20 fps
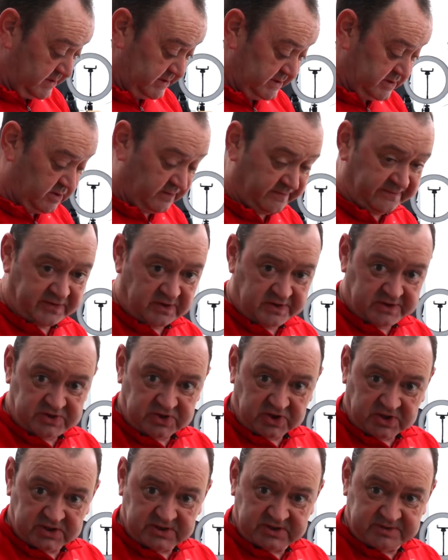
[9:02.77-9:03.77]
is not fully
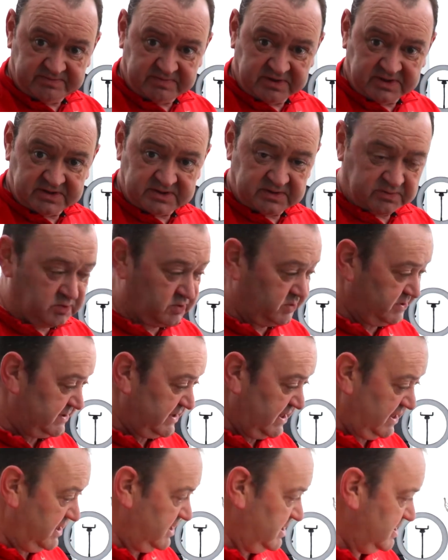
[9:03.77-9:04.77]
charged, but we'll
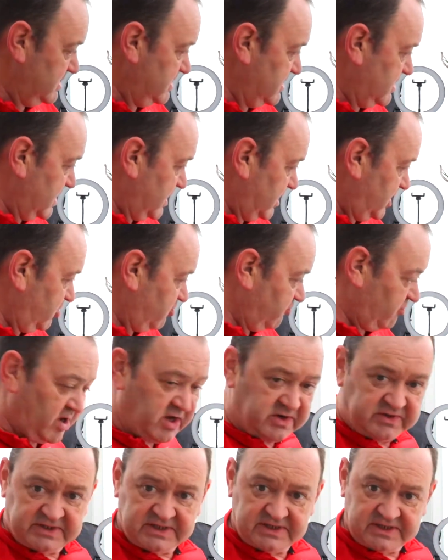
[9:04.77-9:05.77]
see. And
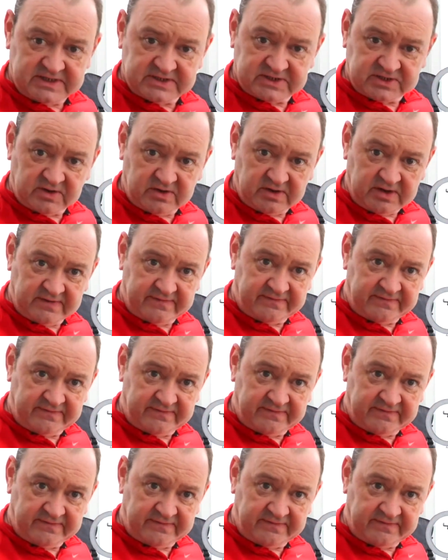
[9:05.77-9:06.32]
granted, it's only a